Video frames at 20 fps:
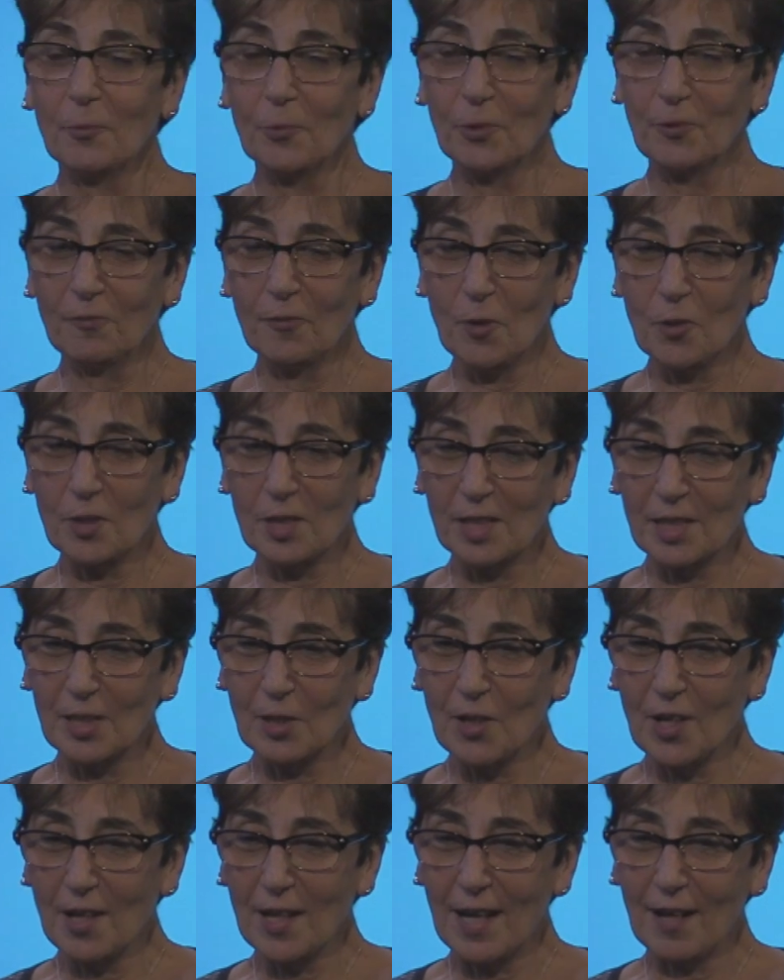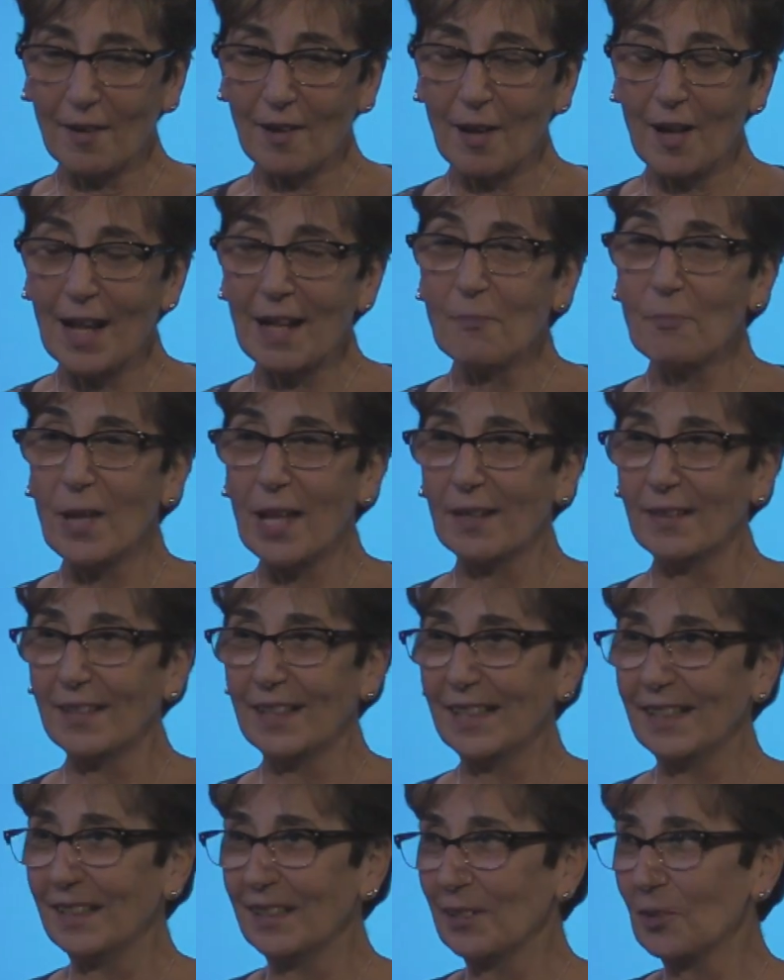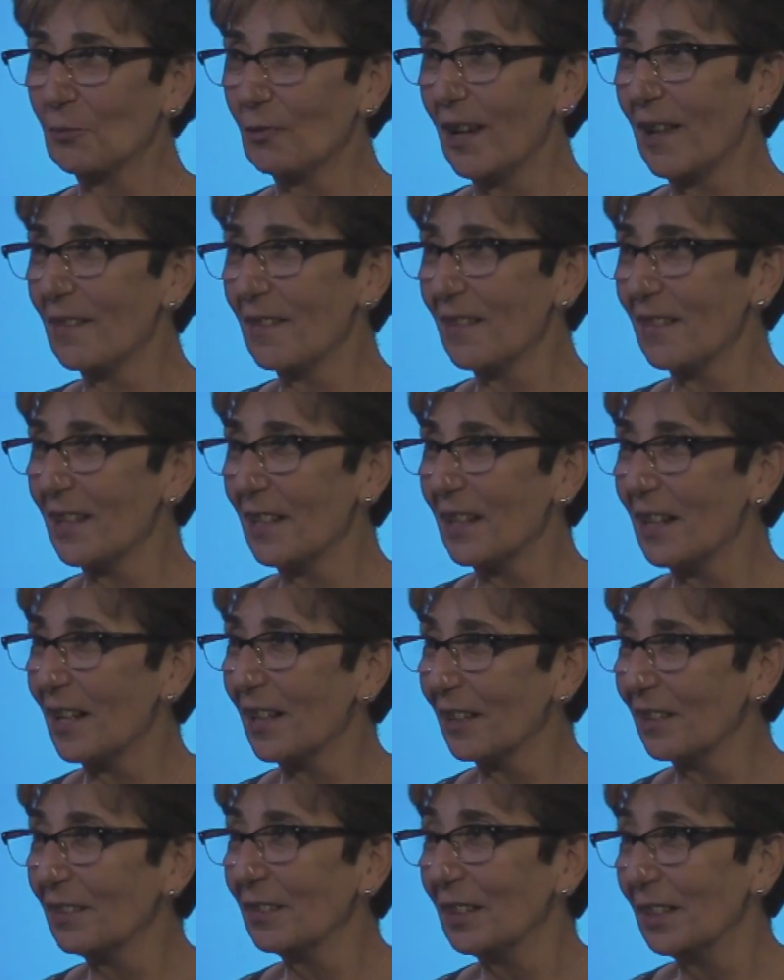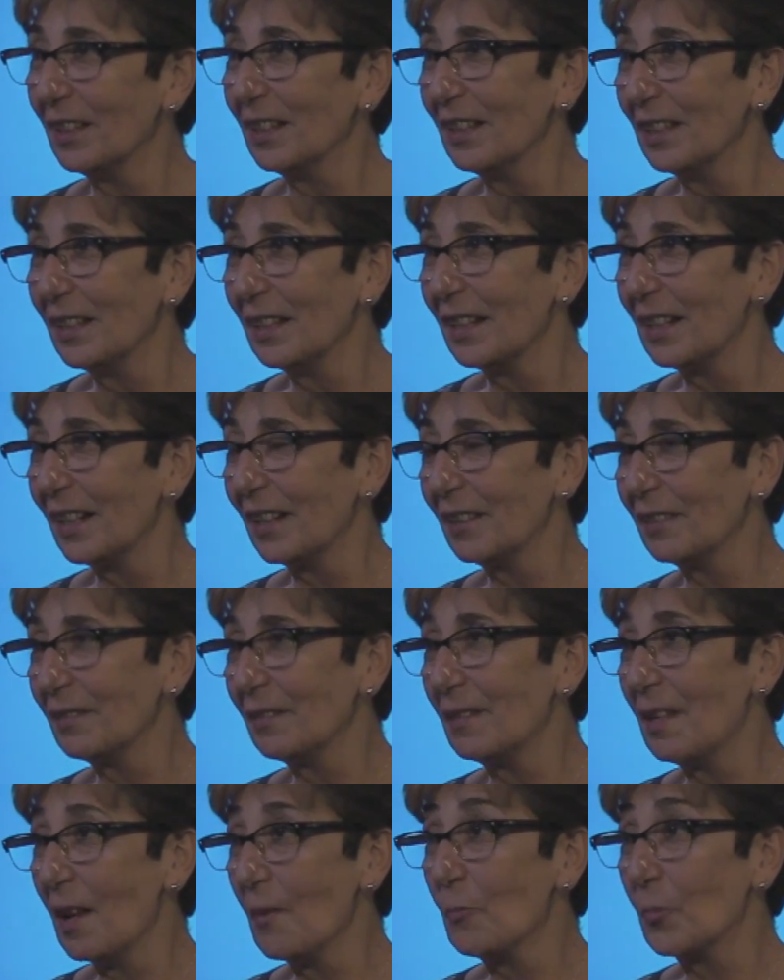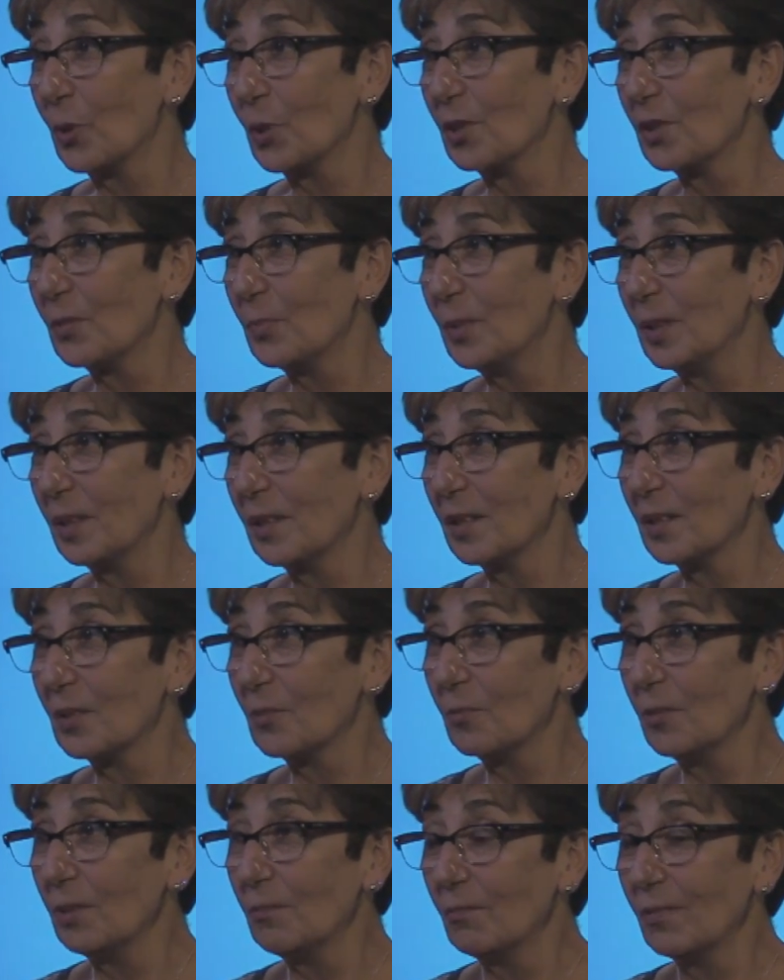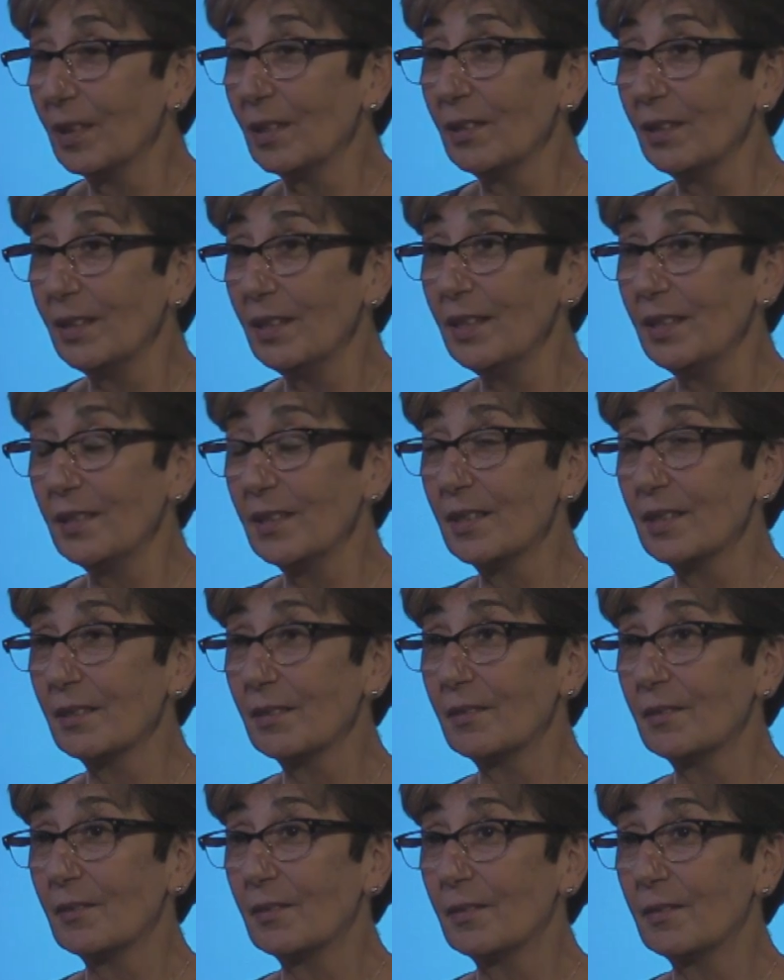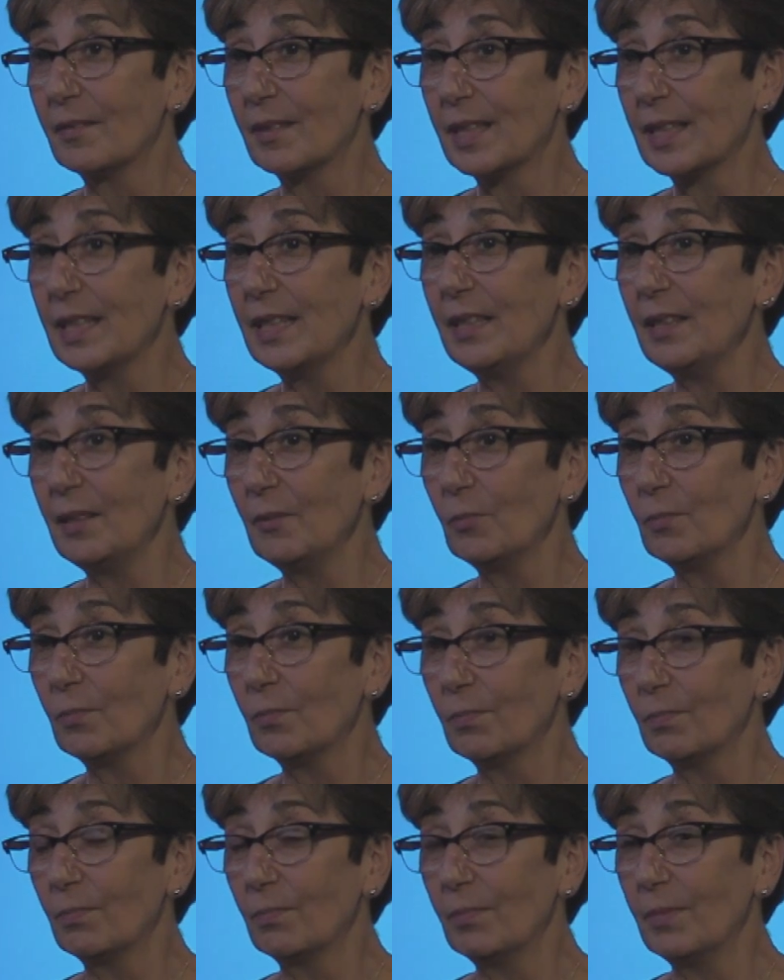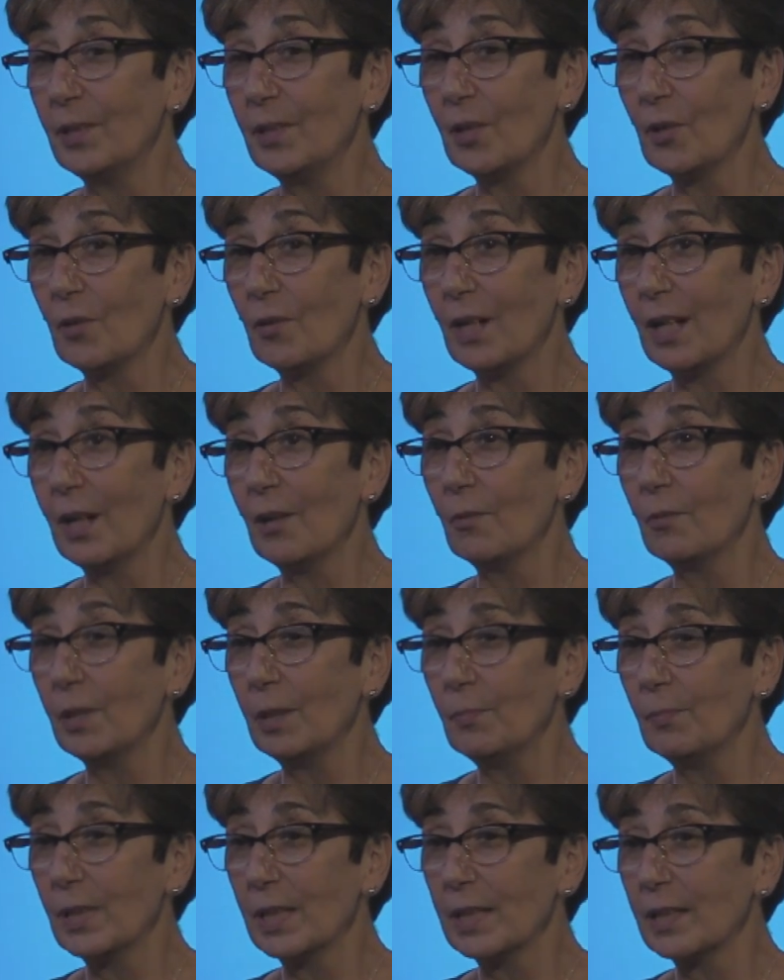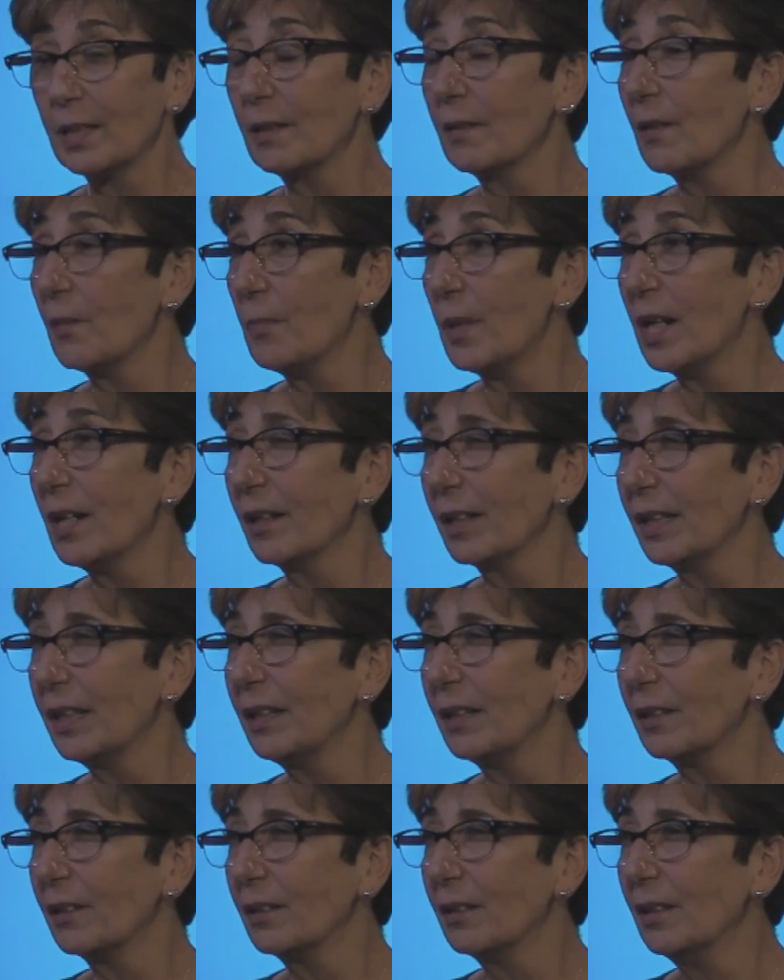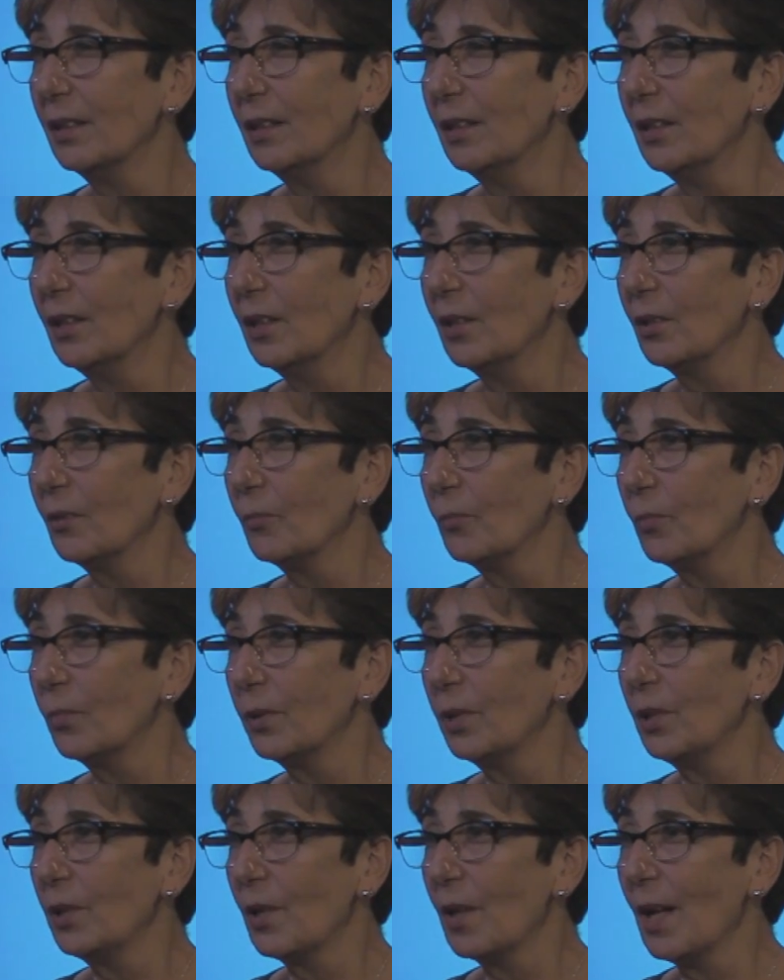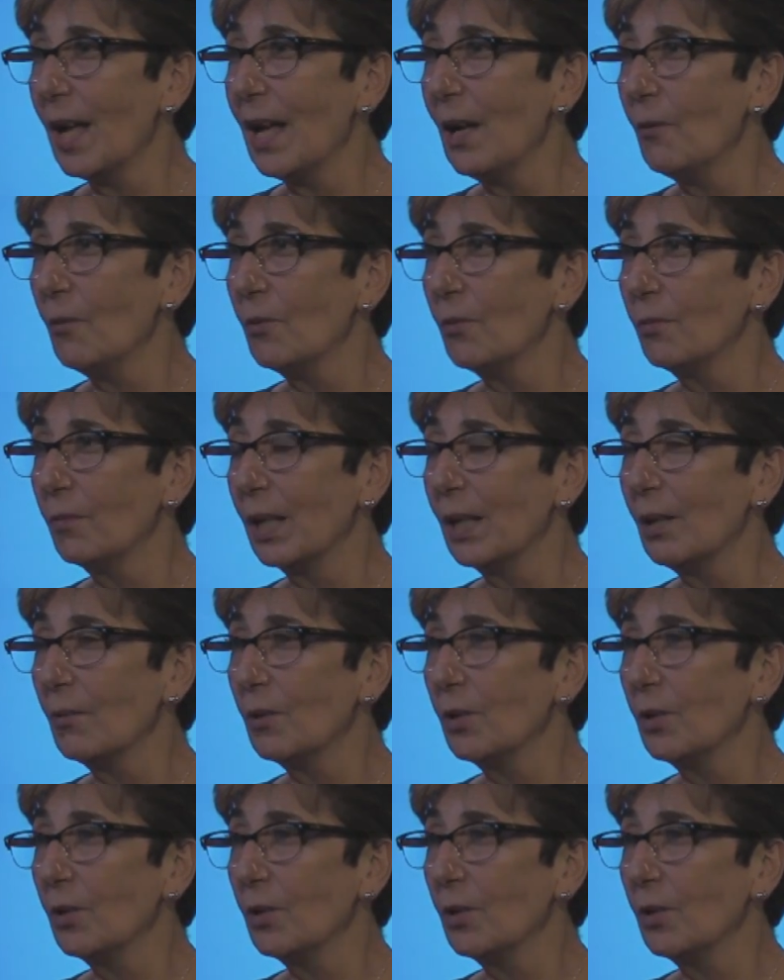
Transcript: we're focusing on our unmet needs rather than our numbers, because we really need to see, you know, are we missing the mark here? You know, how